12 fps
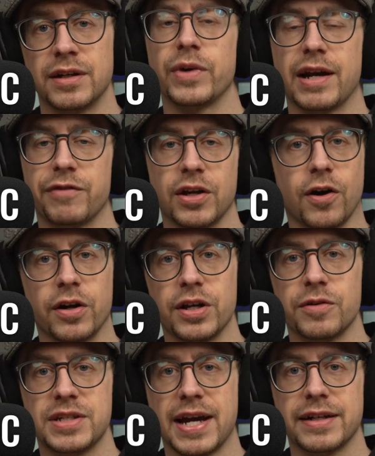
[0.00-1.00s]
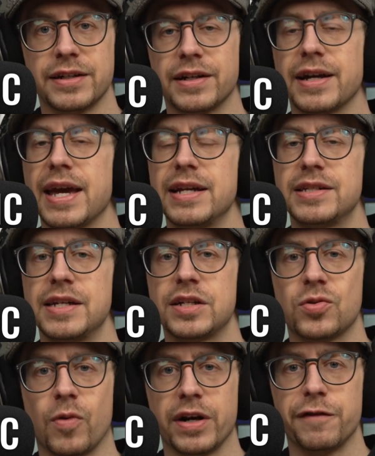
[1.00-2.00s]
we have the Audio-Technica
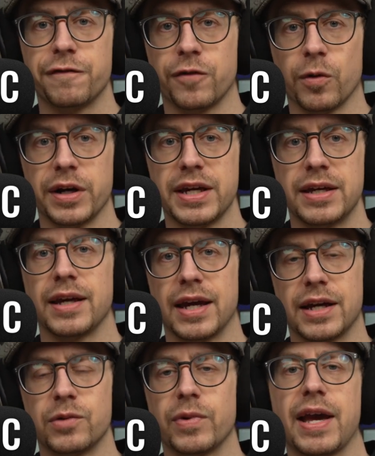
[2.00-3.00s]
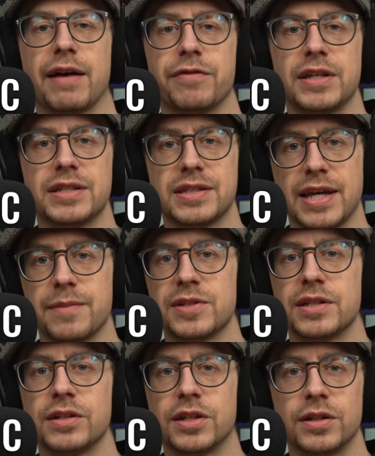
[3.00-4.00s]
AT2040, and we have the
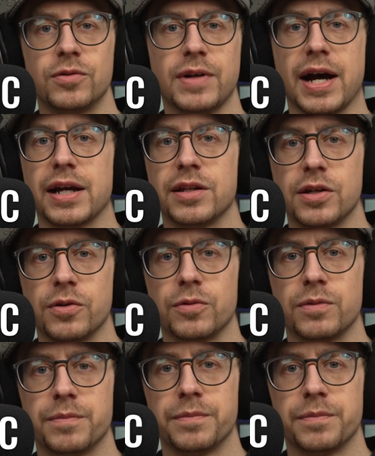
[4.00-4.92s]
Samson Q9U.